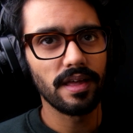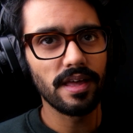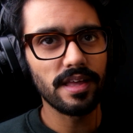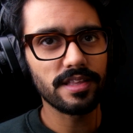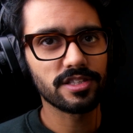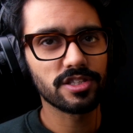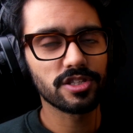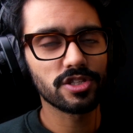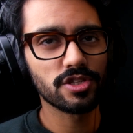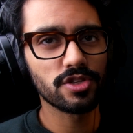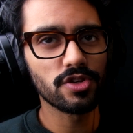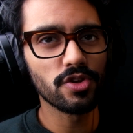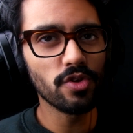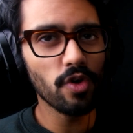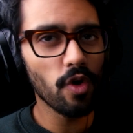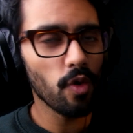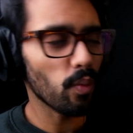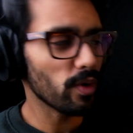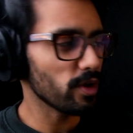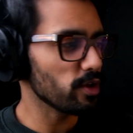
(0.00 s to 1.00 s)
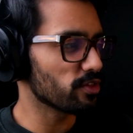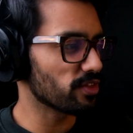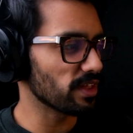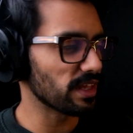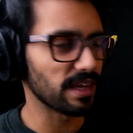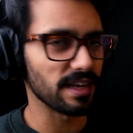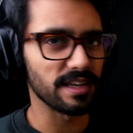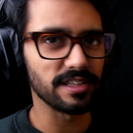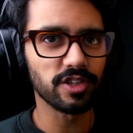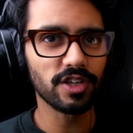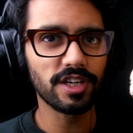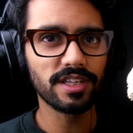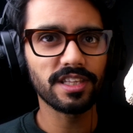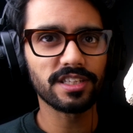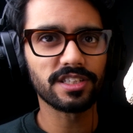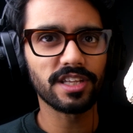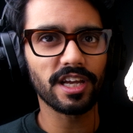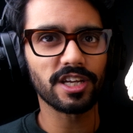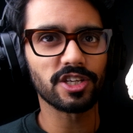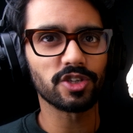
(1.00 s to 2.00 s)
it's not what you think it is. Look at the
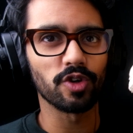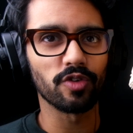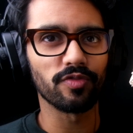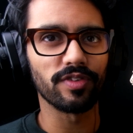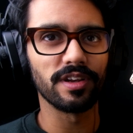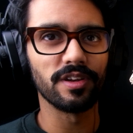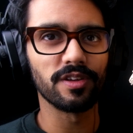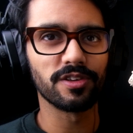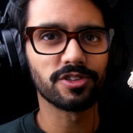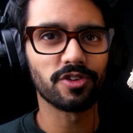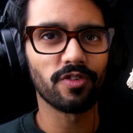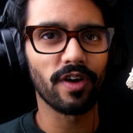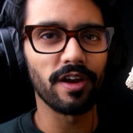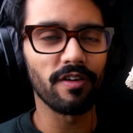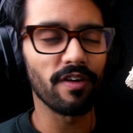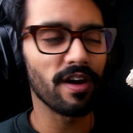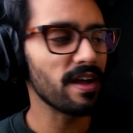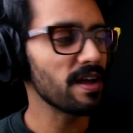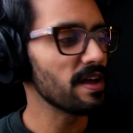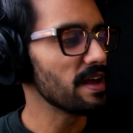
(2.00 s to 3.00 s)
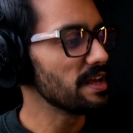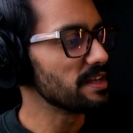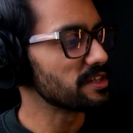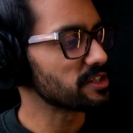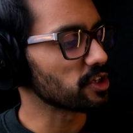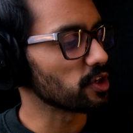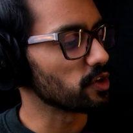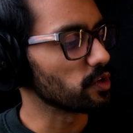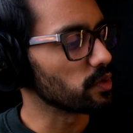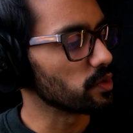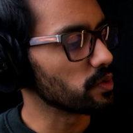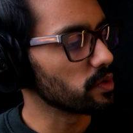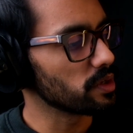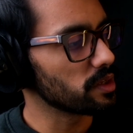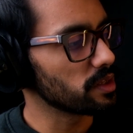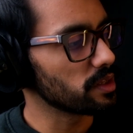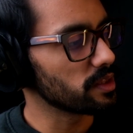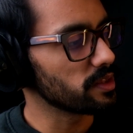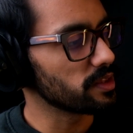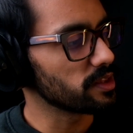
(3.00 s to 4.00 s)
texture of it. It looks great, right? So
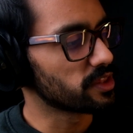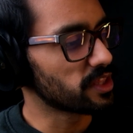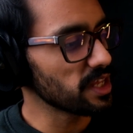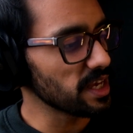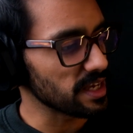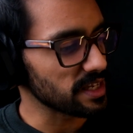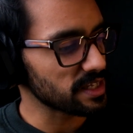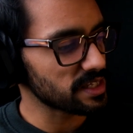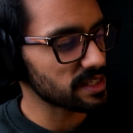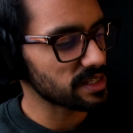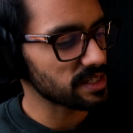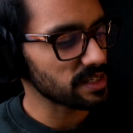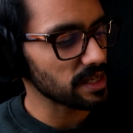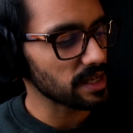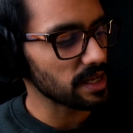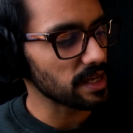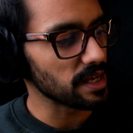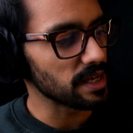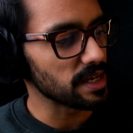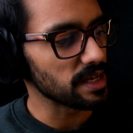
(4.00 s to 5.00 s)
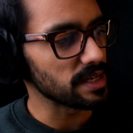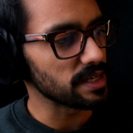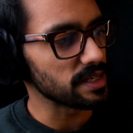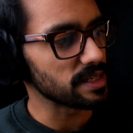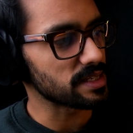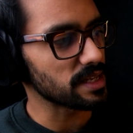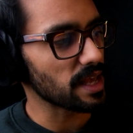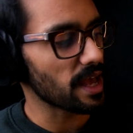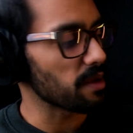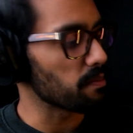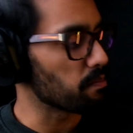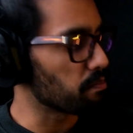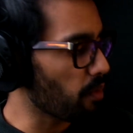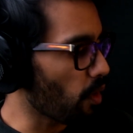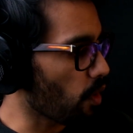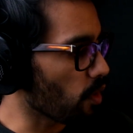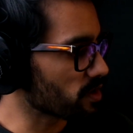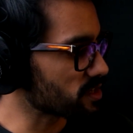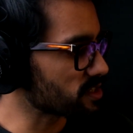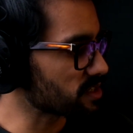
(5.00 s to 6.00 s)
this is a
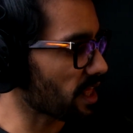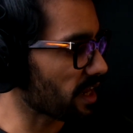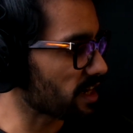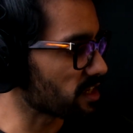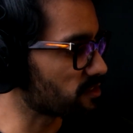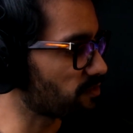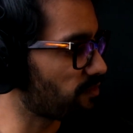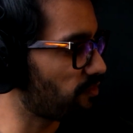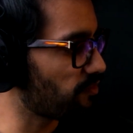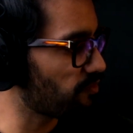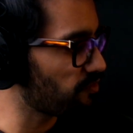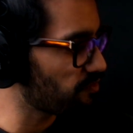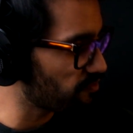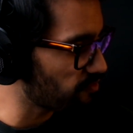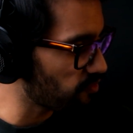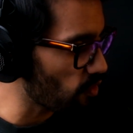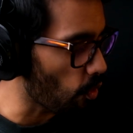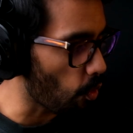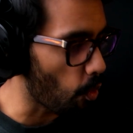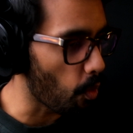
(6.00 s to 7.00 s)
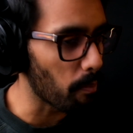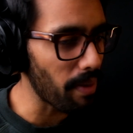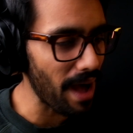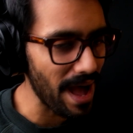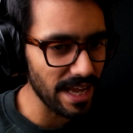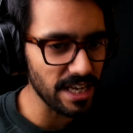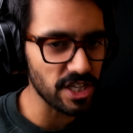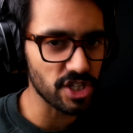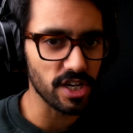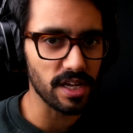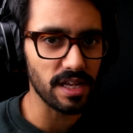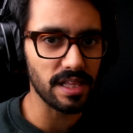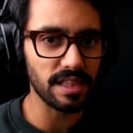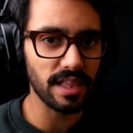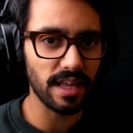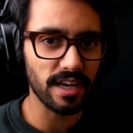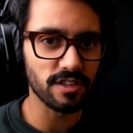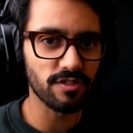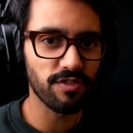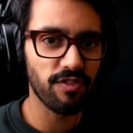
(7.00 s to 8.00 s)
box that is, or packaging
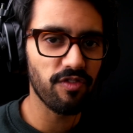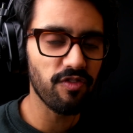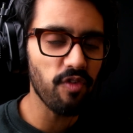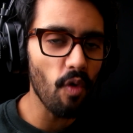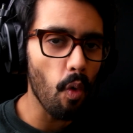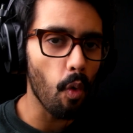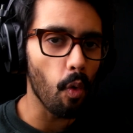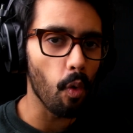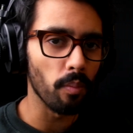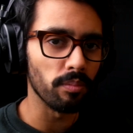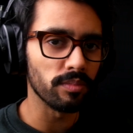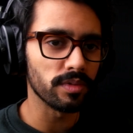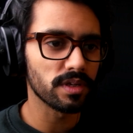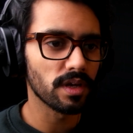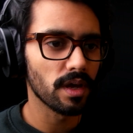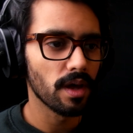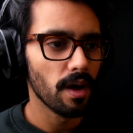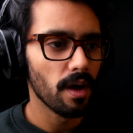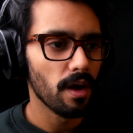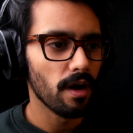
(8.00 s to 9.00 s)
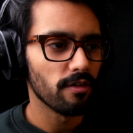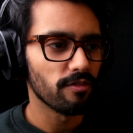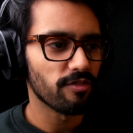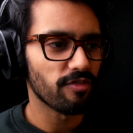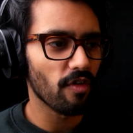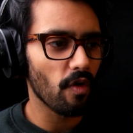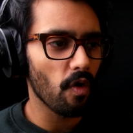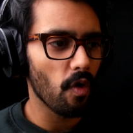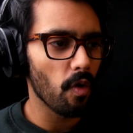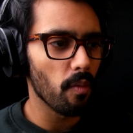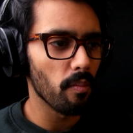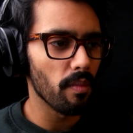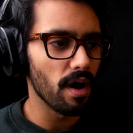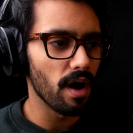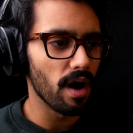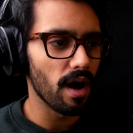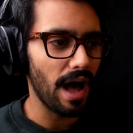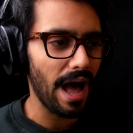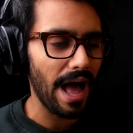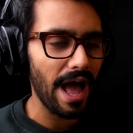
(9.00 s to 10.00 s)
that is formed from
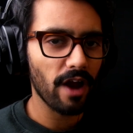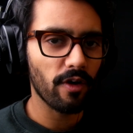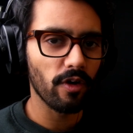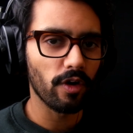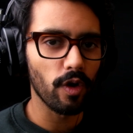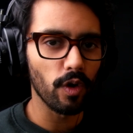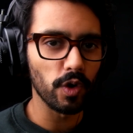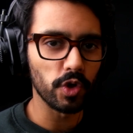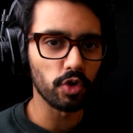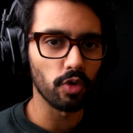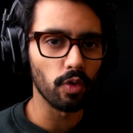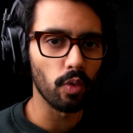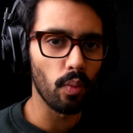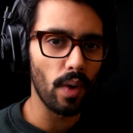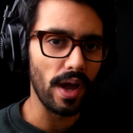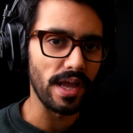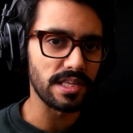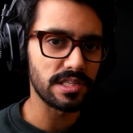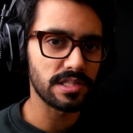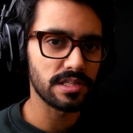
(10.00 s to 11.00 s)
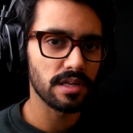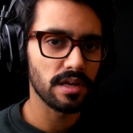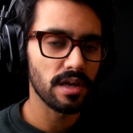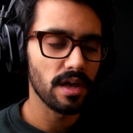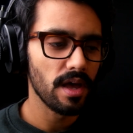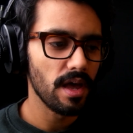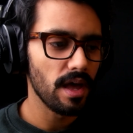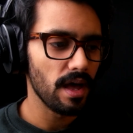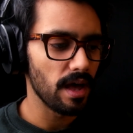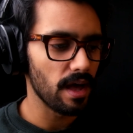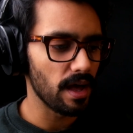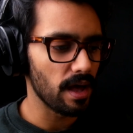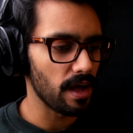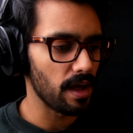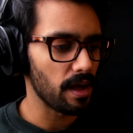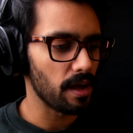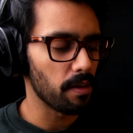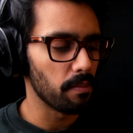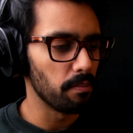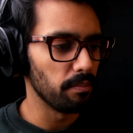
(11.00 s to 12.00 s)
agricultural waste,
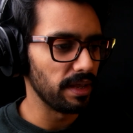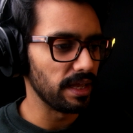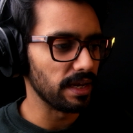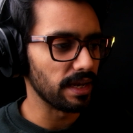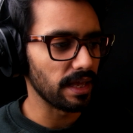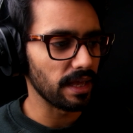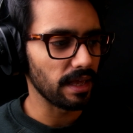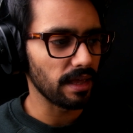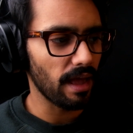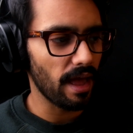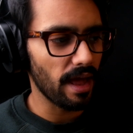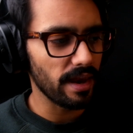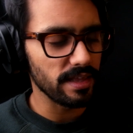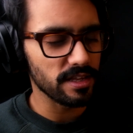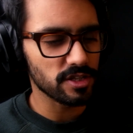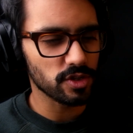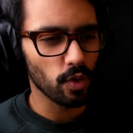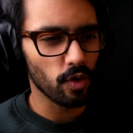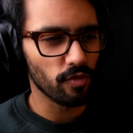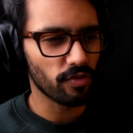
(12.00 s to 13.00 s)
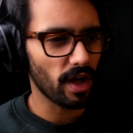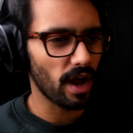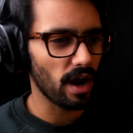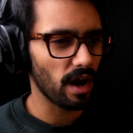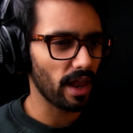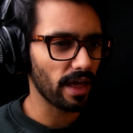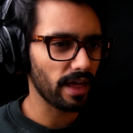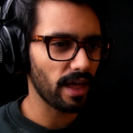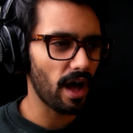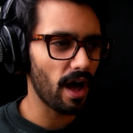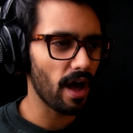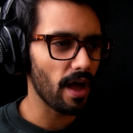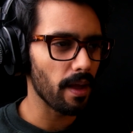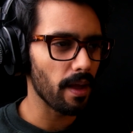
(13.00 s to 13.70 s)
meaning any sort of kind of like